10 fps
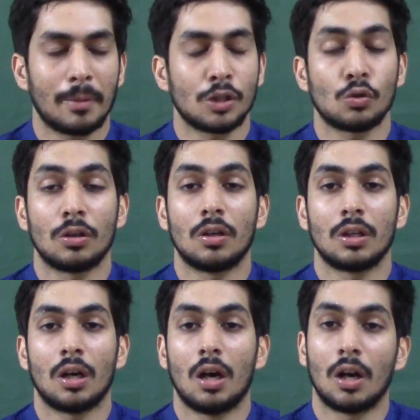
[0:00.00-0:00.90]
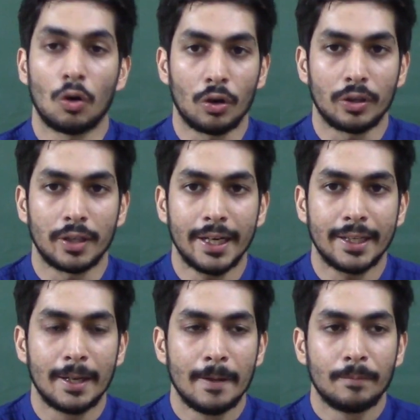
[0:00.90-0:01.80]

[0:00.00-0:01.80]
but you learn a lot, right?